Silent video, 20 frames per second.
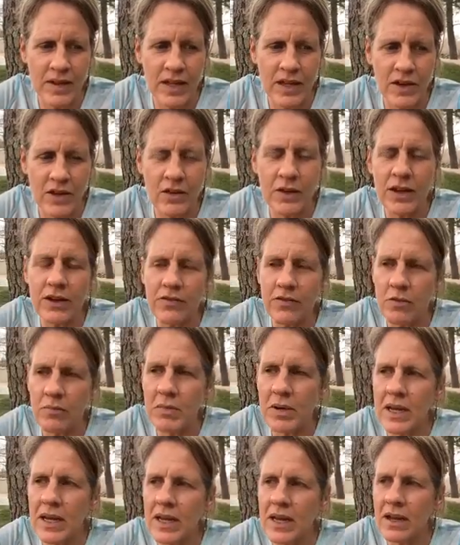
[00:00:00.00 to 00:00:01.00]
like for
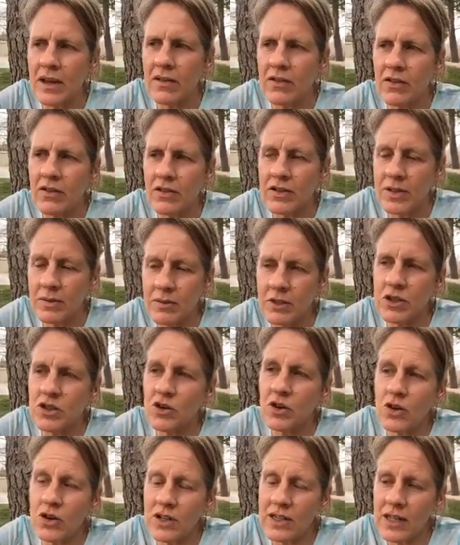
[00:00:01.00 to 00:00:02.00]
me, some of the
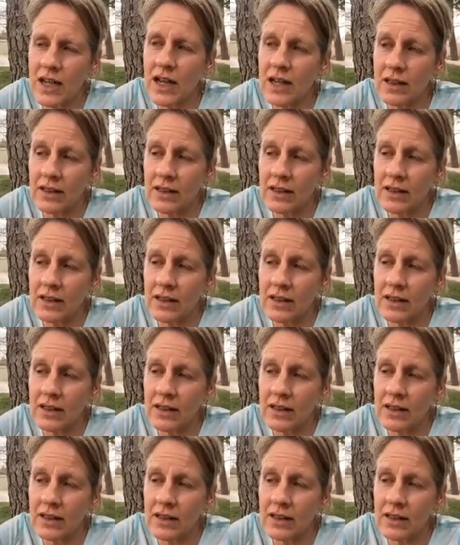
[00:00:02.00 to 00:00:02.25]
chores I